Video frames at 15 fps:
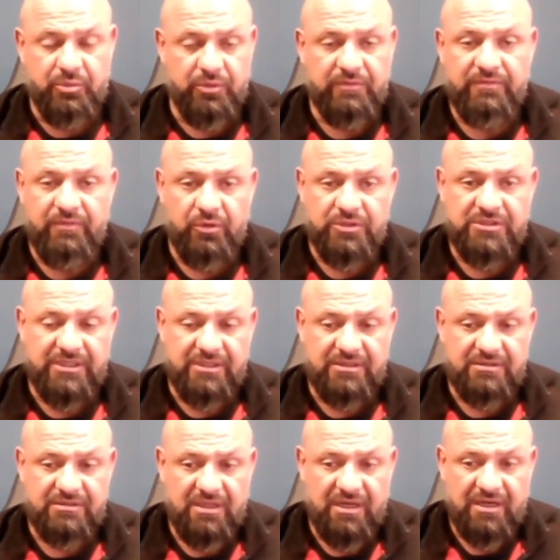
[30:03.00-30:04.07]
they're brute
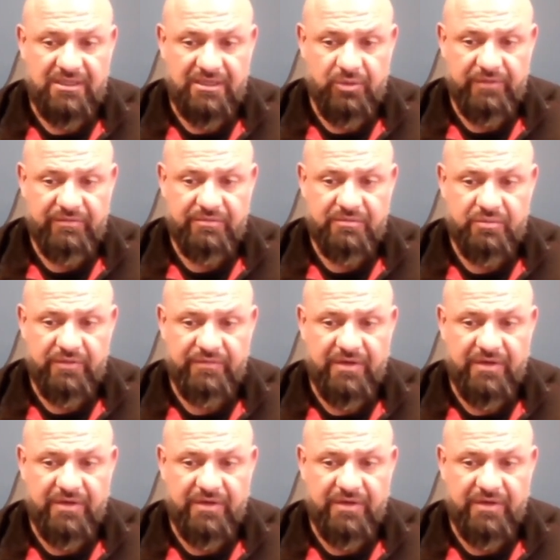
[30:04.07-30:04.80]
forcing. Luckily, we've